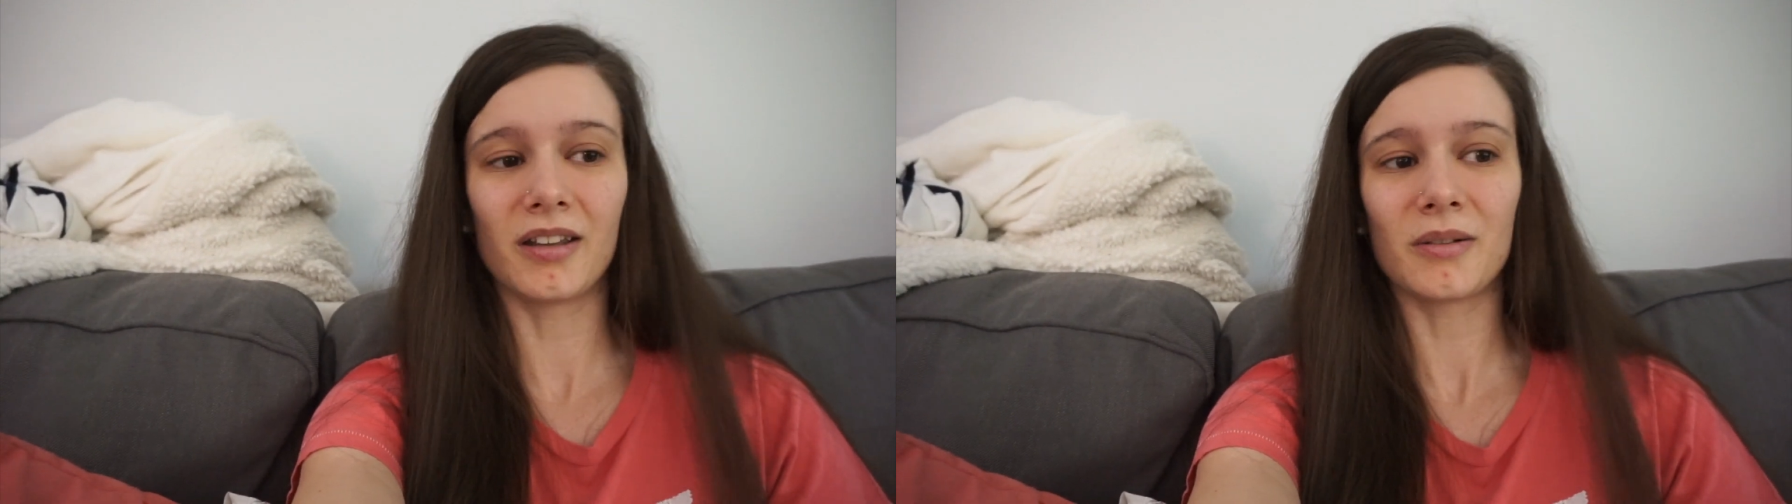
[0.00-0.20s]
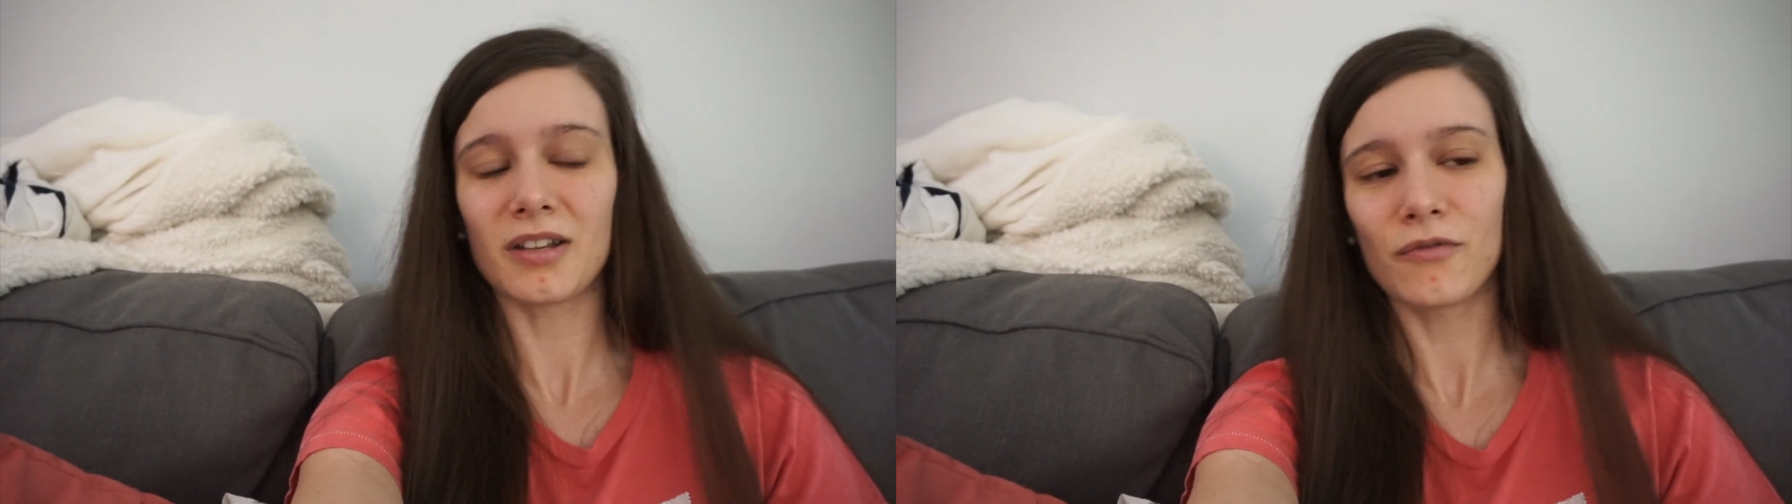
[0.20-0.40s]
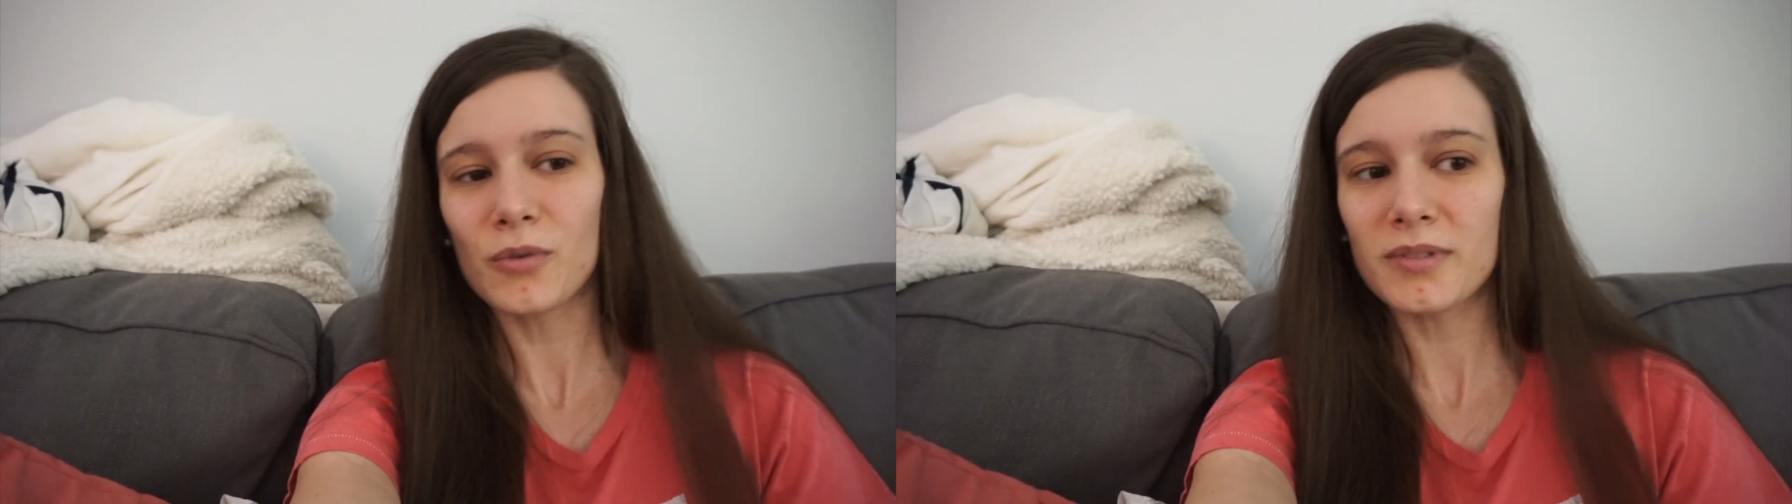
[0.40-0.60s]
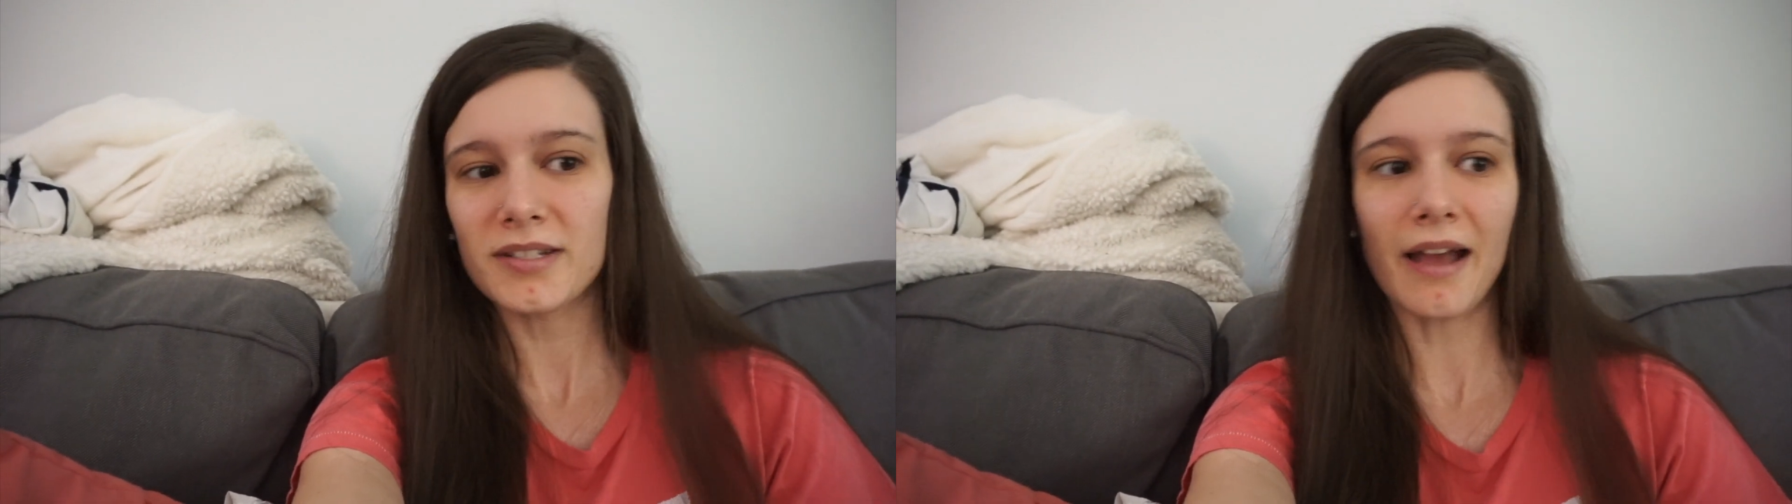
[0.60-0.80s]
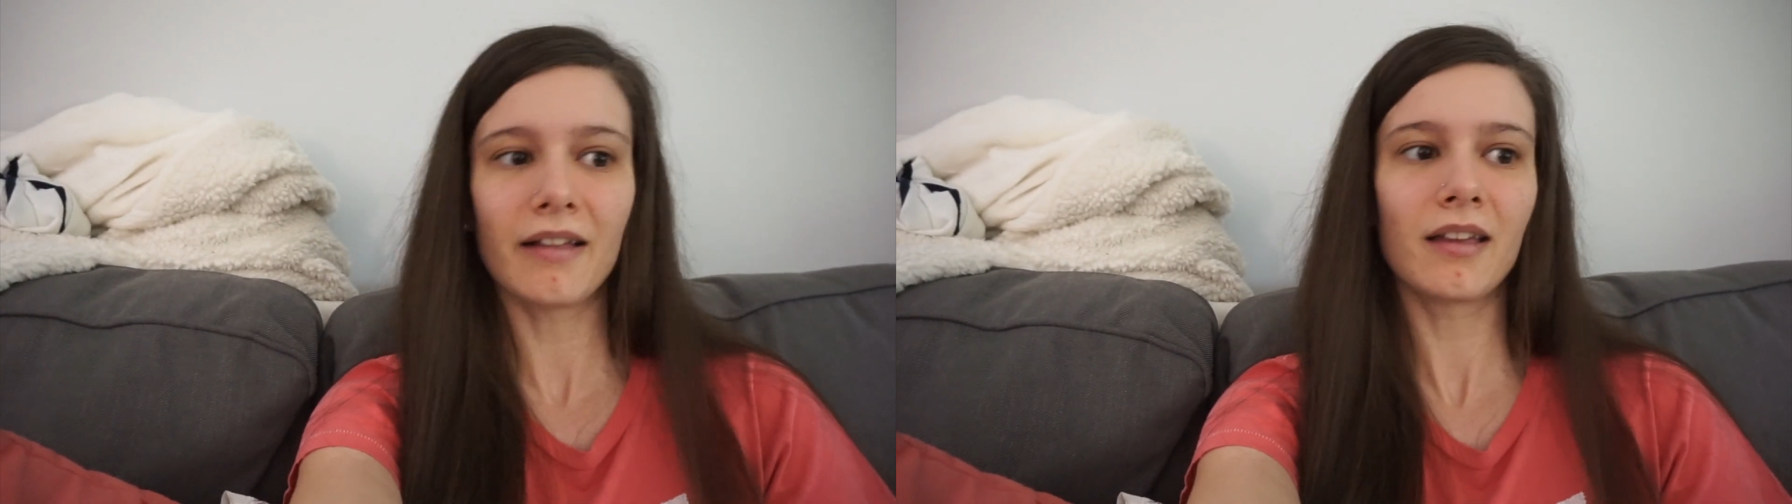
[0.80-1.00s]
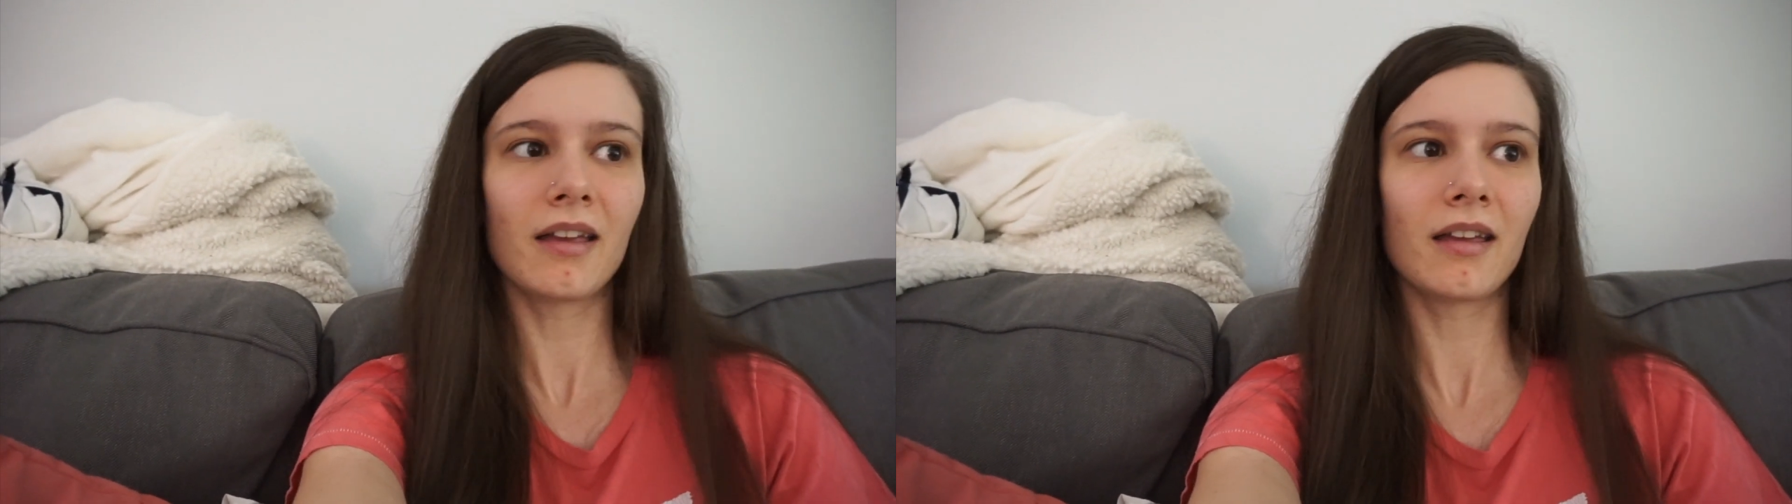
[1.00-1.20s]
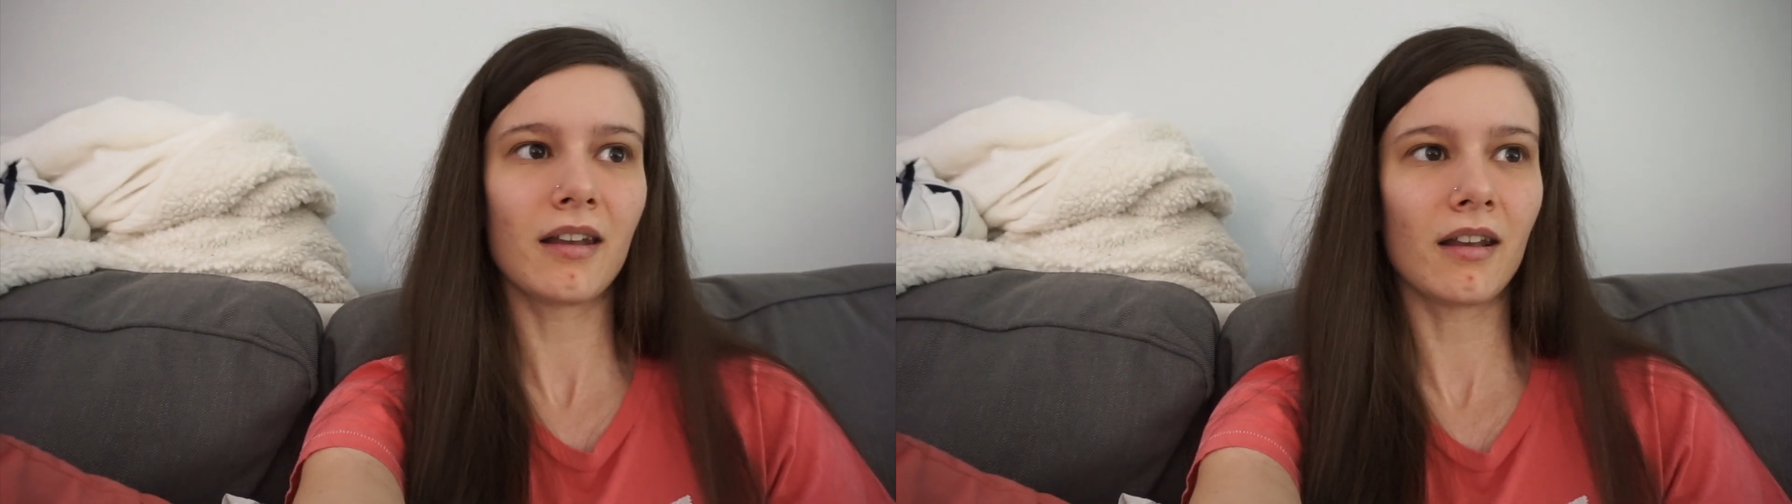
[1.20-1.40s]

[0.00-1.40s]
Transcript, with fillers: There was like fruit salad,